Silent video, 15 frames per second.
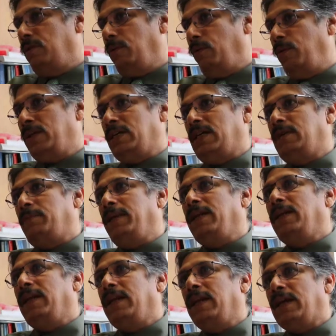which are
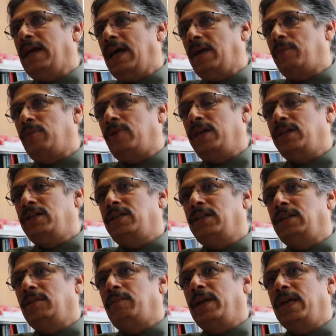being incorporated
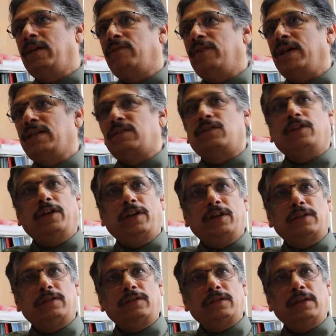in the breakfast
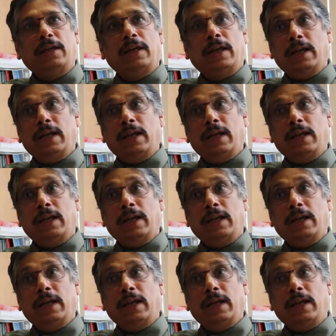cereals.